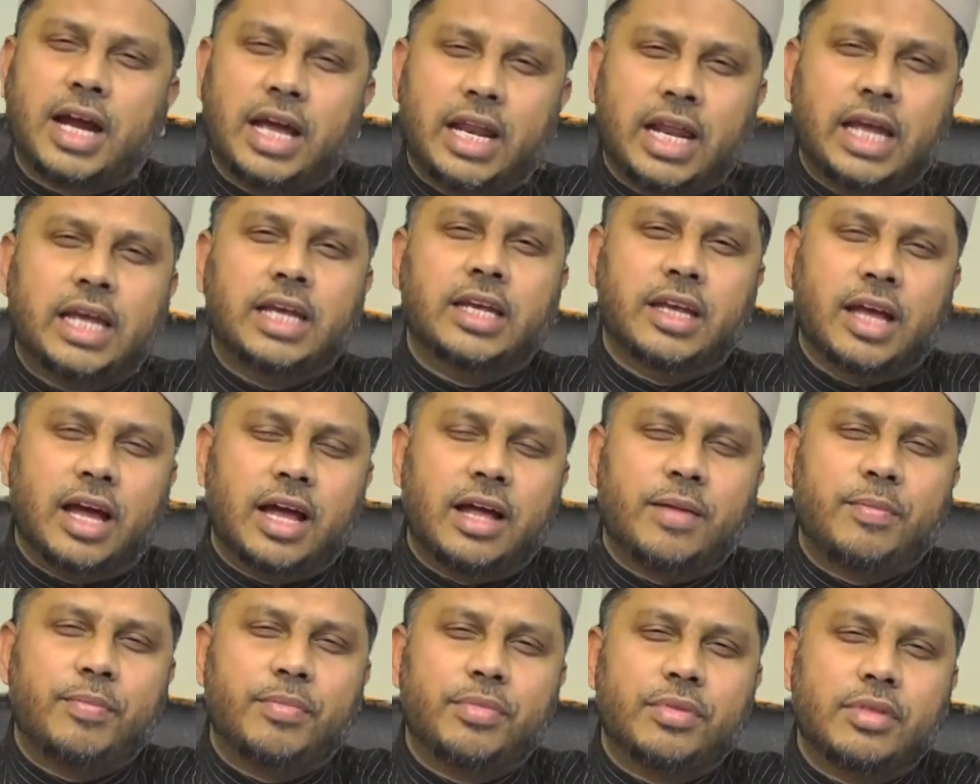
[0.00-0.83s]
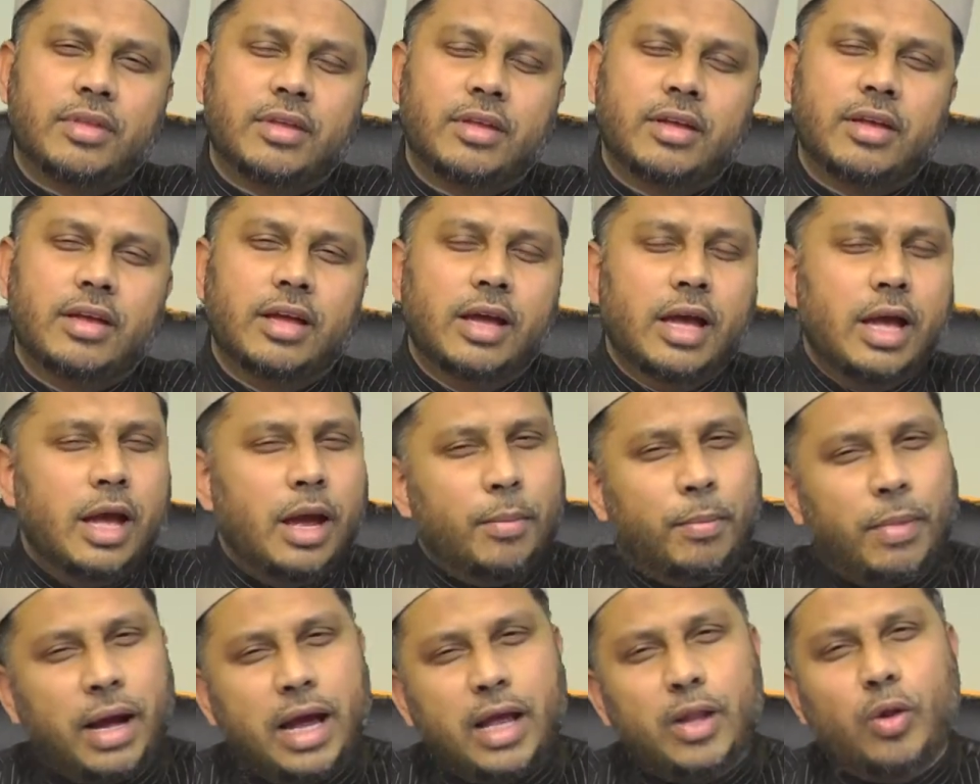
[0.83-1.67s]
alayya.
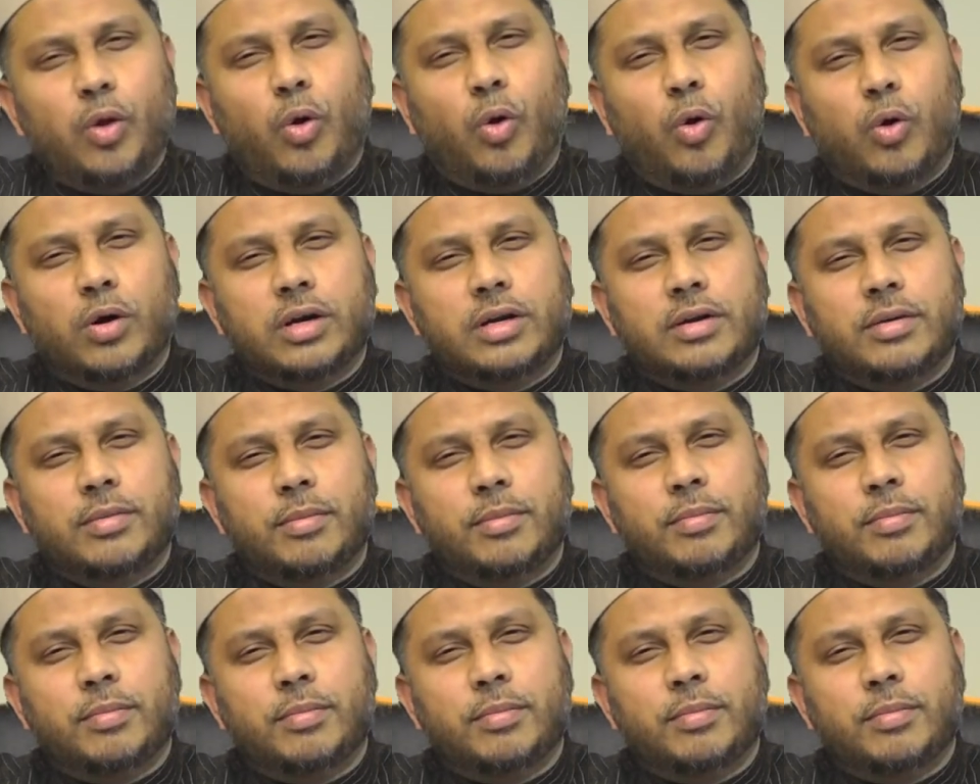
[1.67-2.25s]
My Lord,